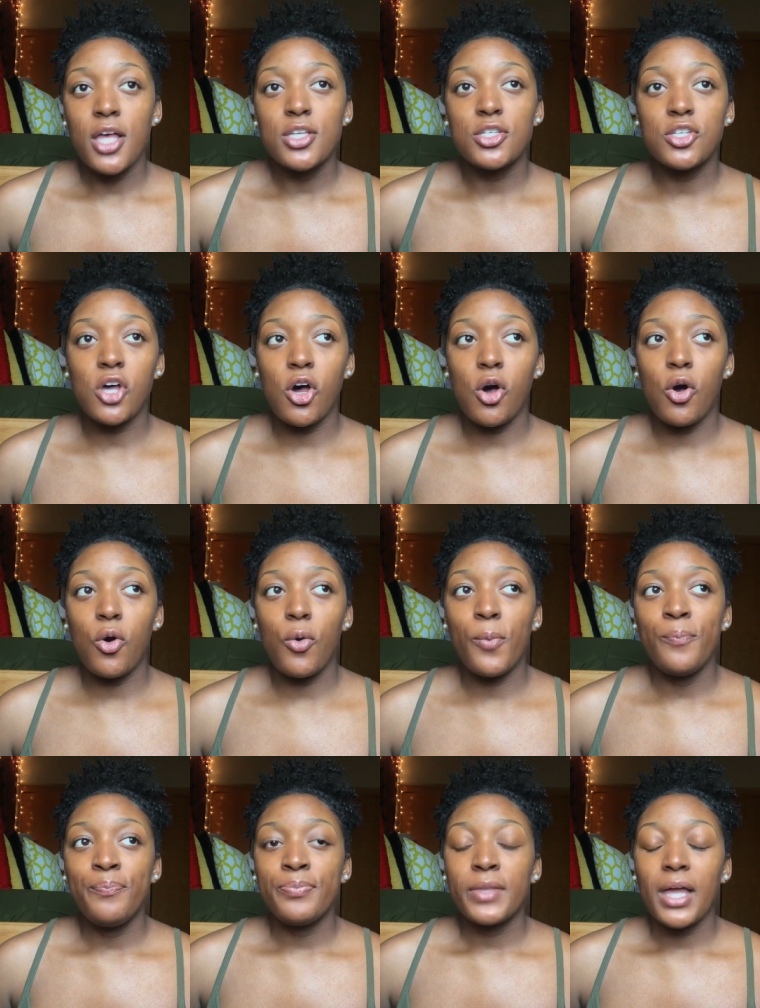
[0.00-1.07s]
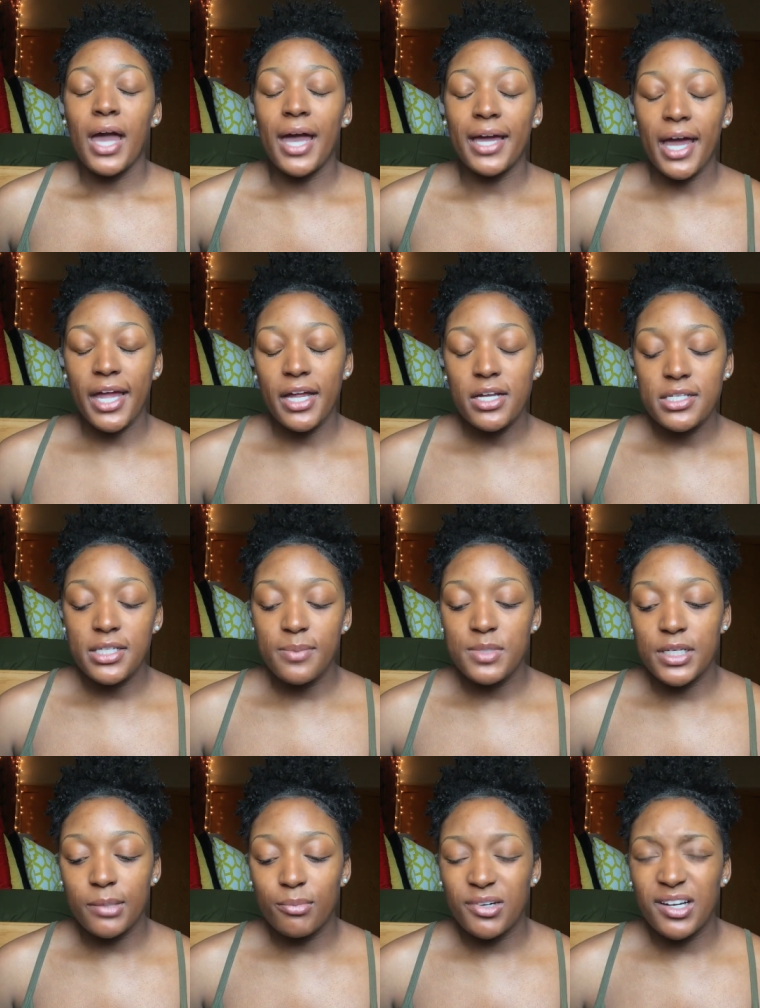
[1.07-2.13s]
So I got here in
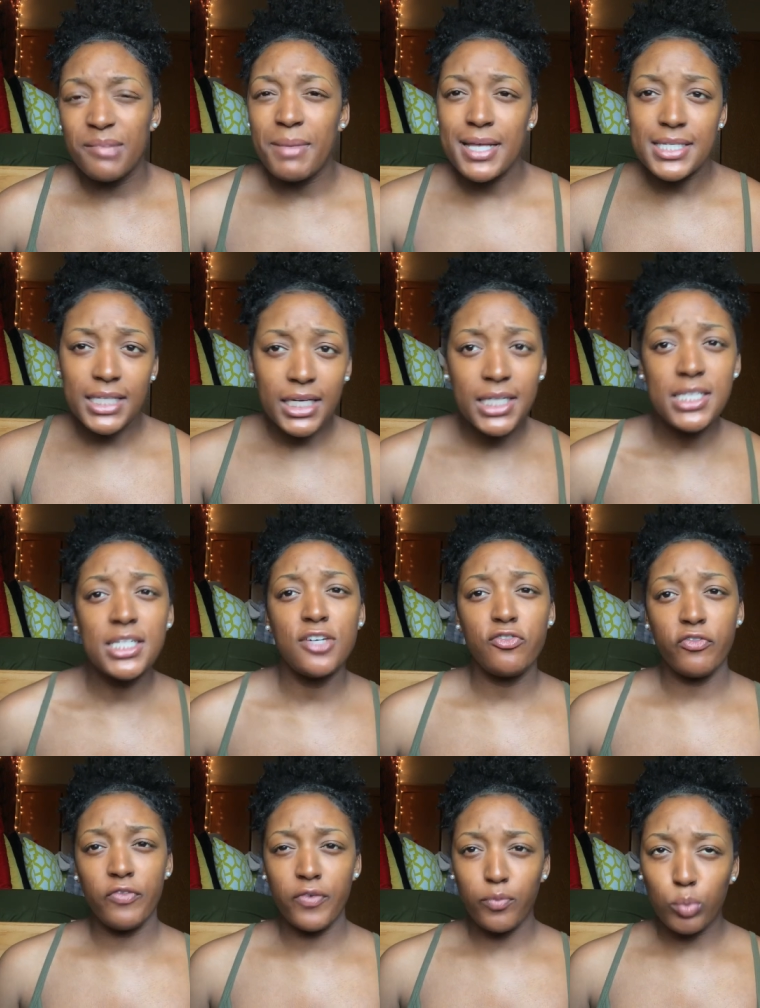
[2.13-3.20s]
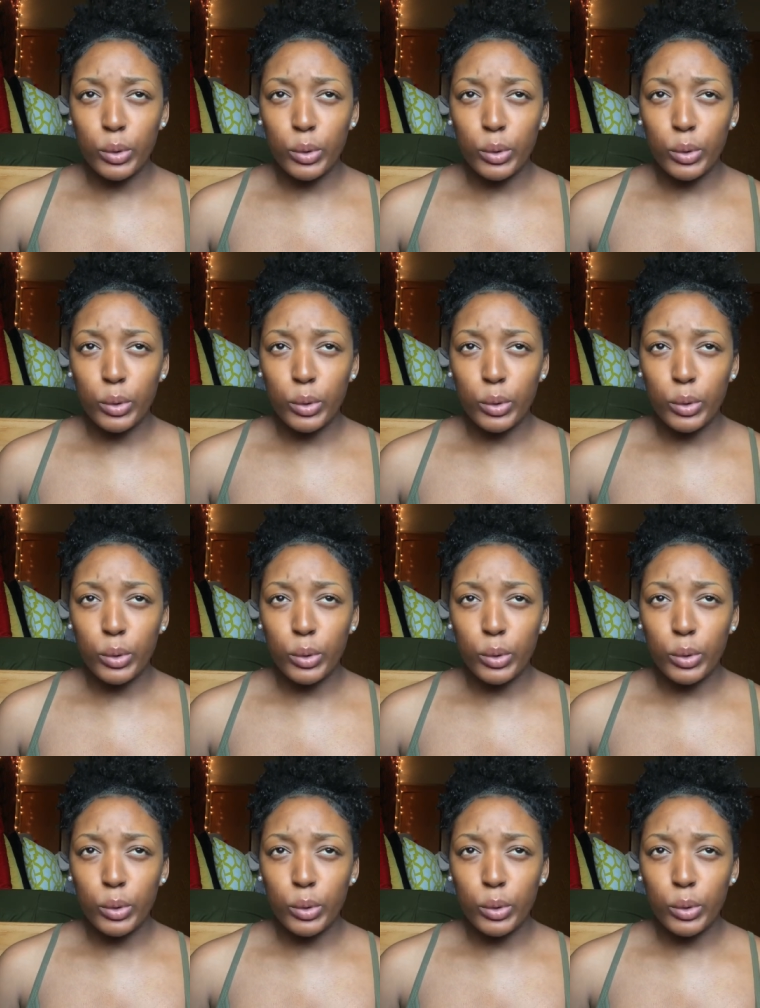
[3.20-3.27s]
September and my skin did